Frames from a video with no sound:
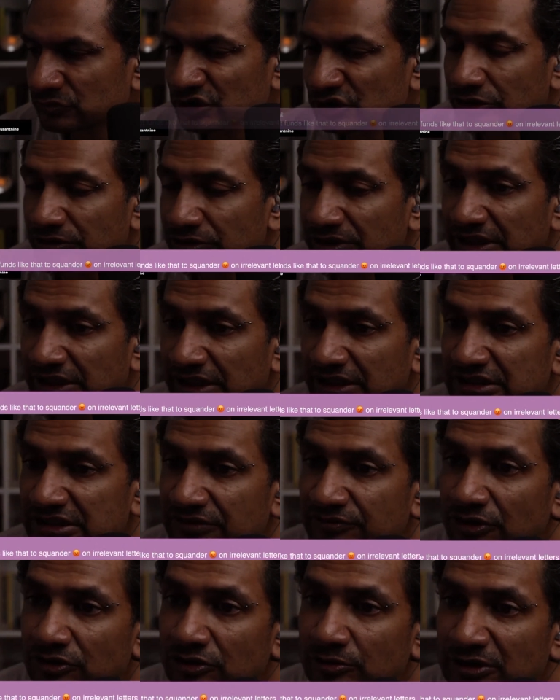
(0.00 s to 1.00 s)
Sorry, Katie, I've
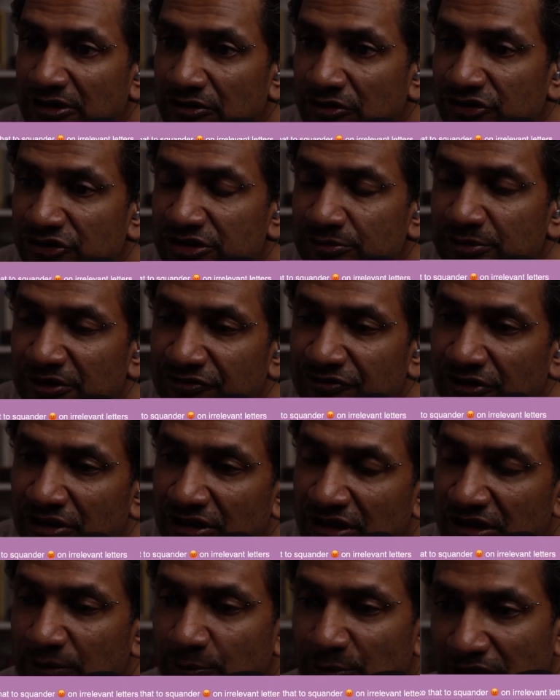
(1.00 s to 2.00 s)
not come across you
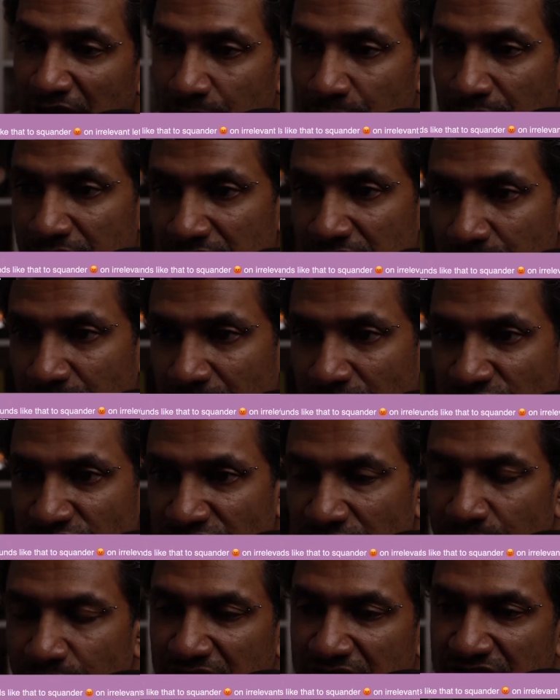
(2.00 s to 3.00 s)
before, but I'll put your post
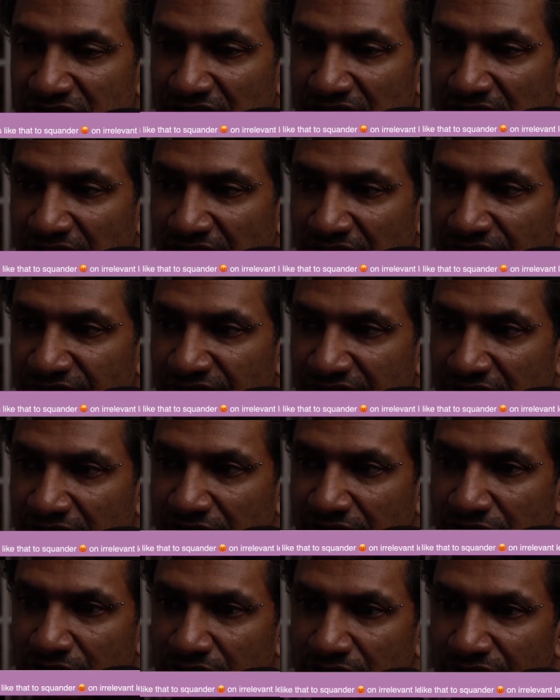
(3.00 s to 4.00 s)
up because I think I
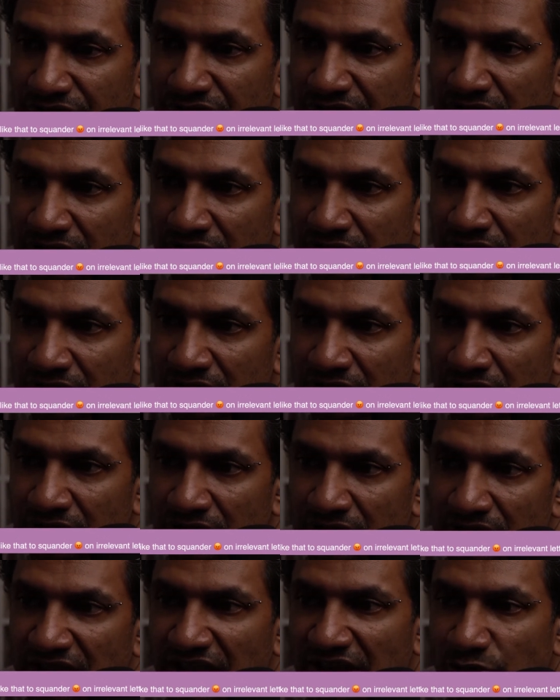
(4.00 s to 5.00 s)
agree with you.
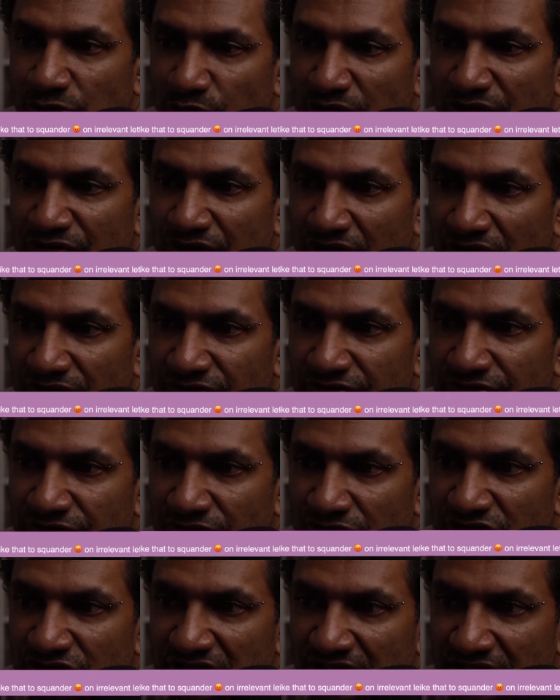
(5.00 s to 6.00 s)
Like, we've got
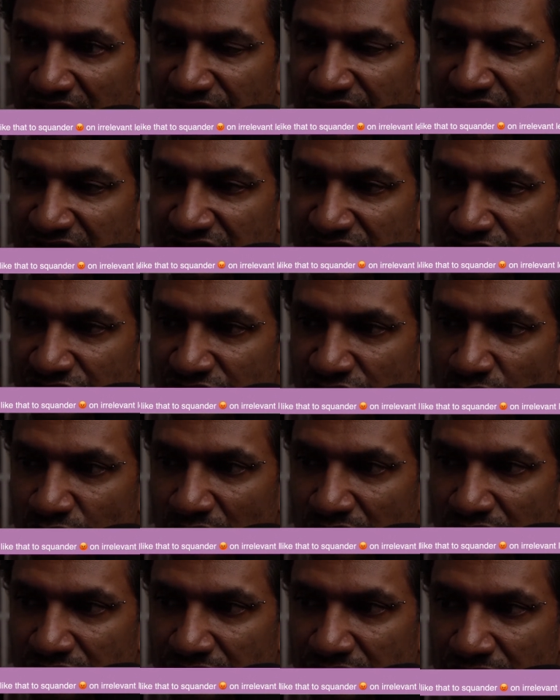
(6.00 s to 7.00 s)
funds like this to
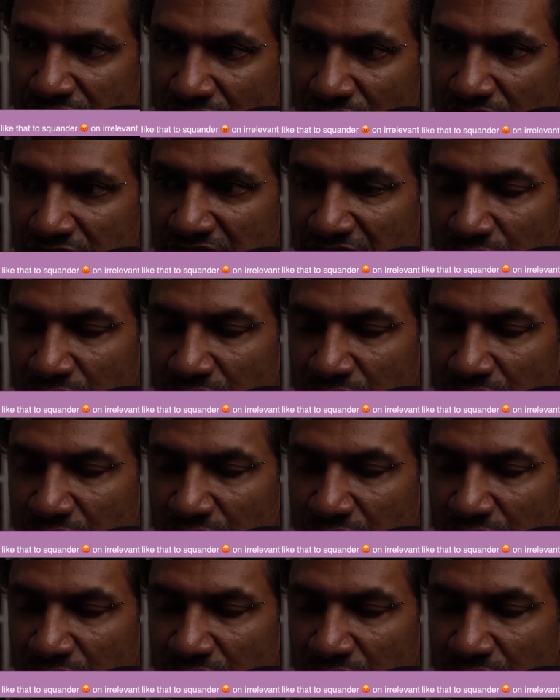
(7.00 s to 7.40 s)
squander on